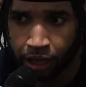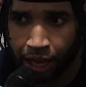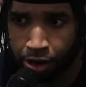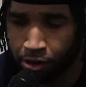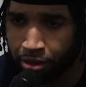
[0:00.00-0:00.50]

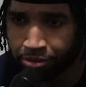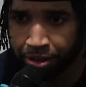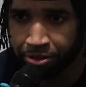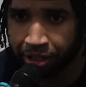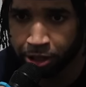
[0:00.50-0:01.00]
I grab
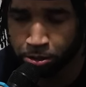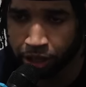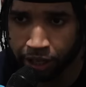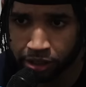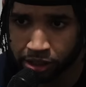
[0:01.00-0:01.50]
every little
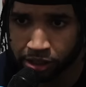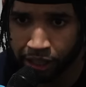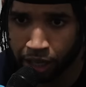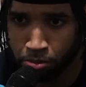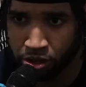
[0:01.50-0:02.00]
thing just to
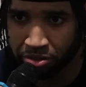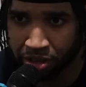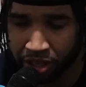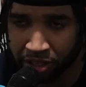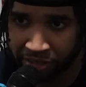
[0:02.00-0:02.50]
get
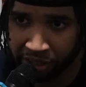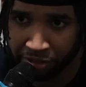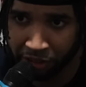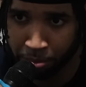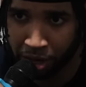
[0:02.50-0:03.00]
motivated. And
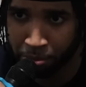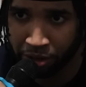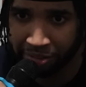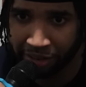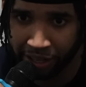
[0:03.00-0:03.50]
if I'm not
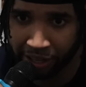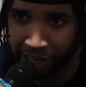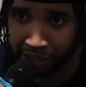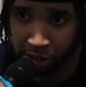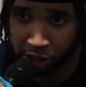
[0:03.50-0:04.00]
motivated,
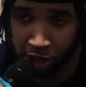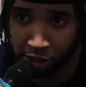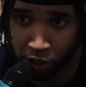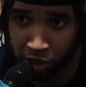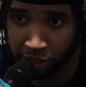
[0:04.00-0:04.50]
then I just
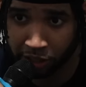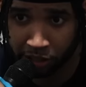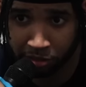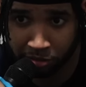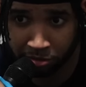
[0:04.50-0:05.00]
start talking.
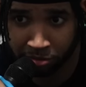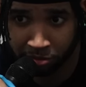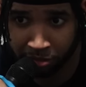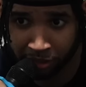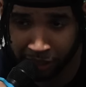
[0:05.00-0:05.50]

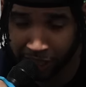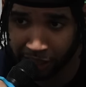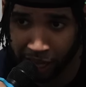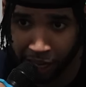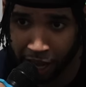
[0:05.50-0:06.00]
That's
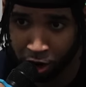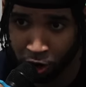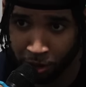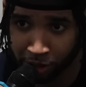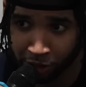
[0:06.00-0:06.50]
how I get
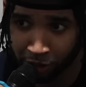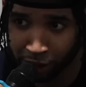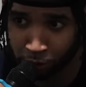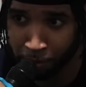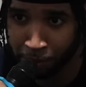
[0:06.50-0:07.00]
going. So
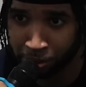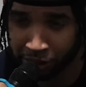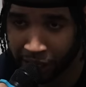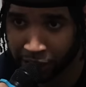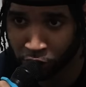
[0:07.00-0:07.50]
that's why people
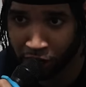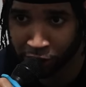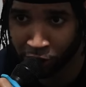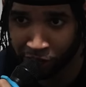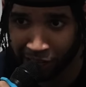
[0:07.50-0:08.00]
say I trash
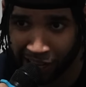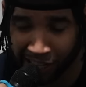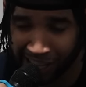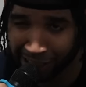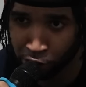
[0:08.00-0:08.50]
talk a
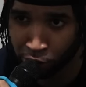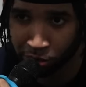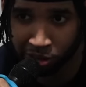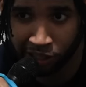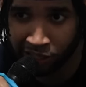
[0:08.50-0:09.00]
lot. I don't.
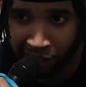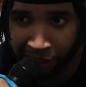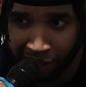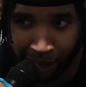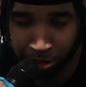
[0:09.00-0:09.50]

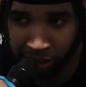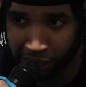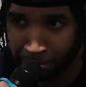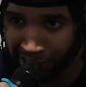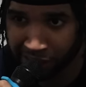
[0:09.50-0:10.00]
I'm just
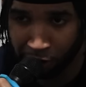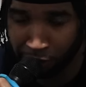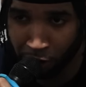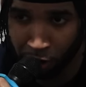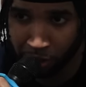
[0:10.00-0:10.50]
getting
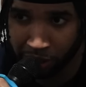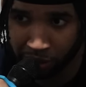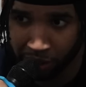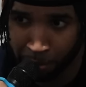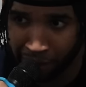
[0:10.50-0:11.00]
myself going.
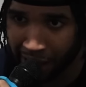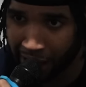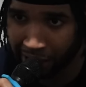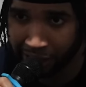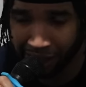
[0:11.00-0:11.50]
I'm a
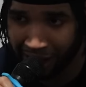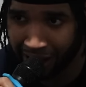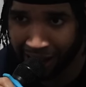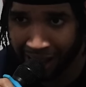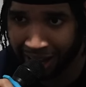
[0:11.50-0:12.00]

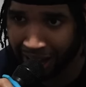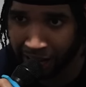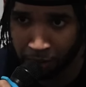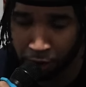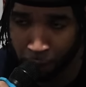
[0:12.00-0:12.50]

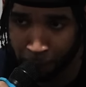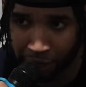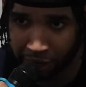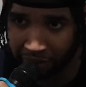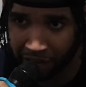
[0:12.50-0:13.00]
high level
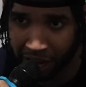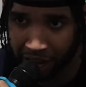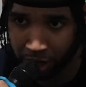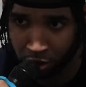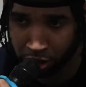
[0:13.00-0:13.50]
competitive
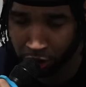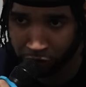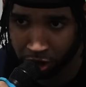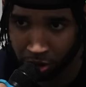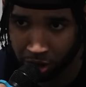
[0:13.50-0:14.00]
guy on and
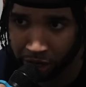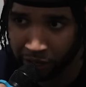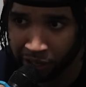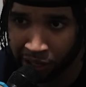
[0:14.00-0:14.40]
off the court.